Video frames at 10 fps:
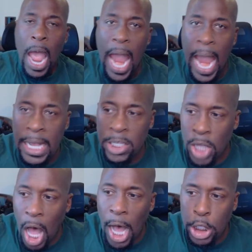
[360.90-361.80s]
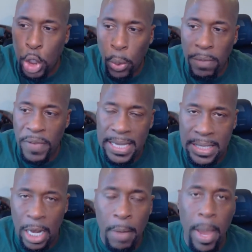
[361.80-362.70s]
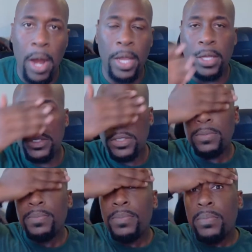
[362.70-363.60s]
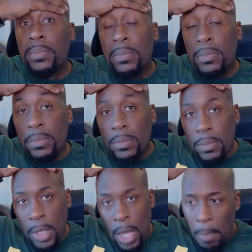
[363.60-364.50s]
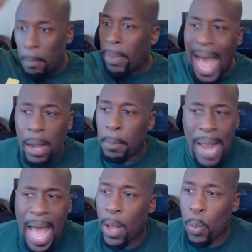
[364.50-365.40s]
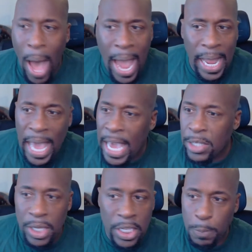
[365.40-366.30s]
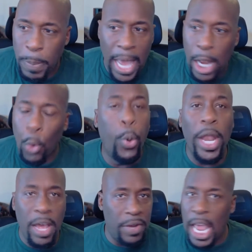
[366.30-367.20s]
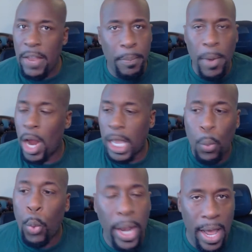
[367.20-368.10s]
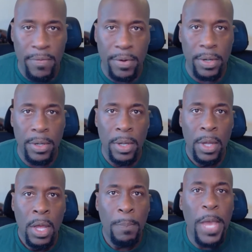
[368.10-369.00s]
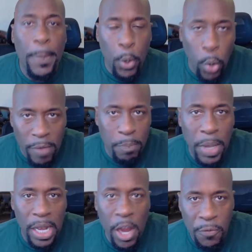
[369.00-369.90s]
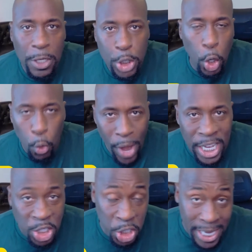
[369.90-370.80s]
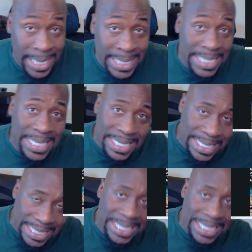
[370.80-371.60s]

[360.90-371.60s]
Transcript: and start to invest in Americans. Black, white, Asian, Hispanic, whatever, Native American, whatever. People who have been here for generations,